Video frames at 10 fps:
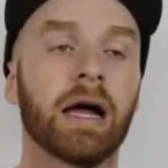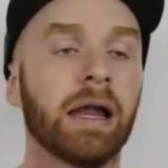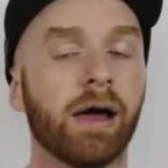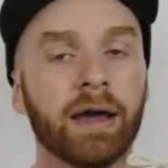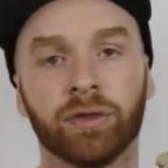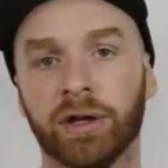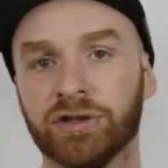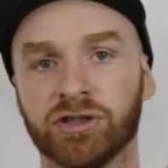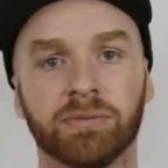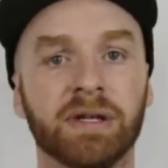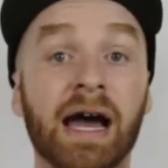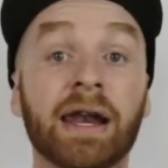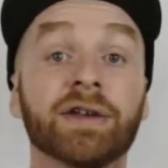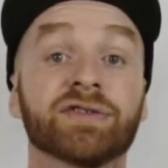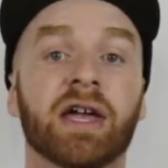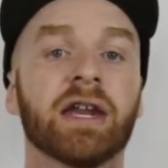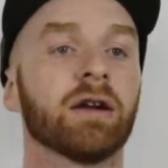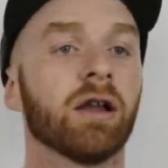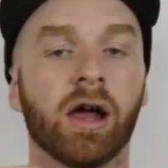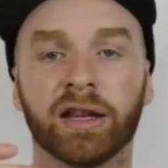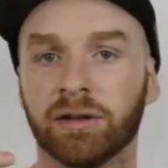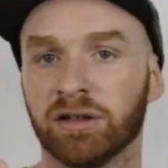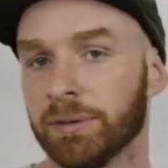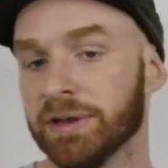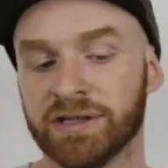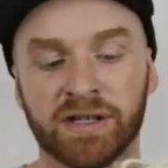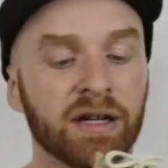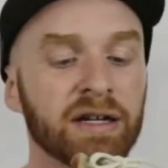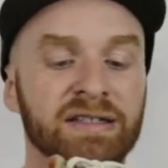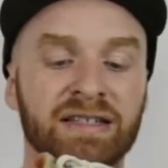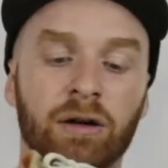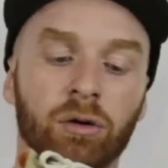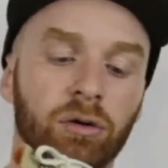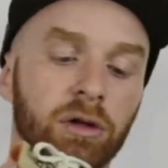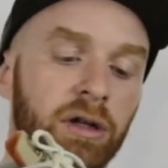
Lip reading: I like things to be understated, I like them to be subtle,